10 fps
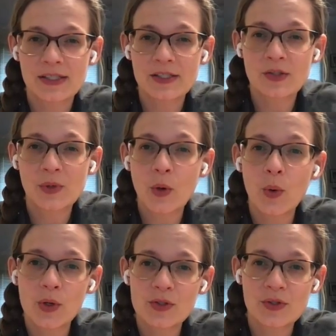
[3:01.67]
is to
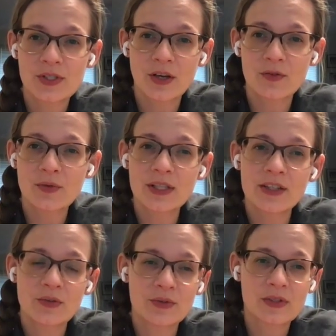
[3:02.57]
record yourself reading
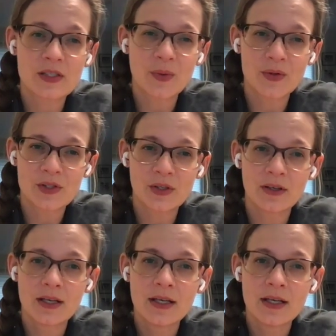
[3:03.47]
through this poster.